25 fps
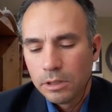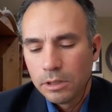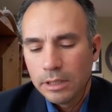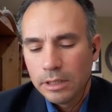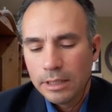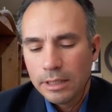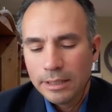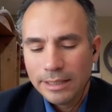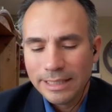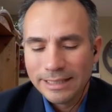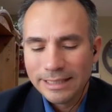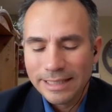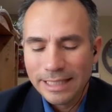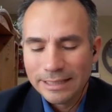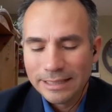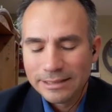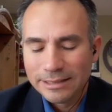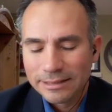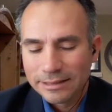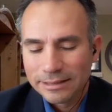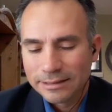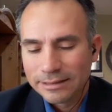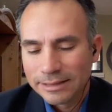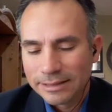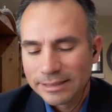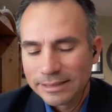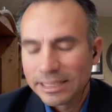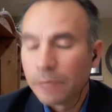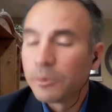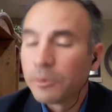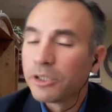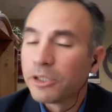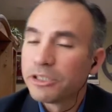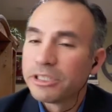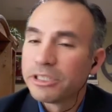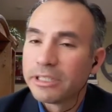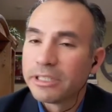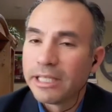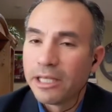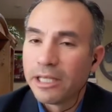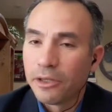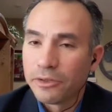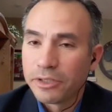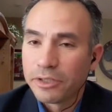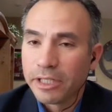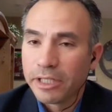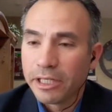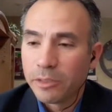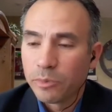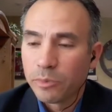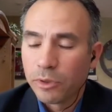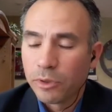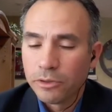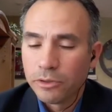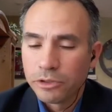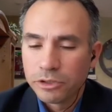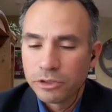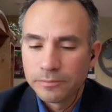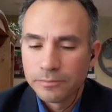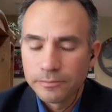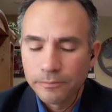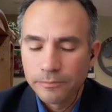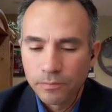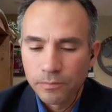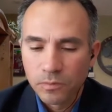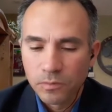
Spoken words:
it's similar to the healthcare approach.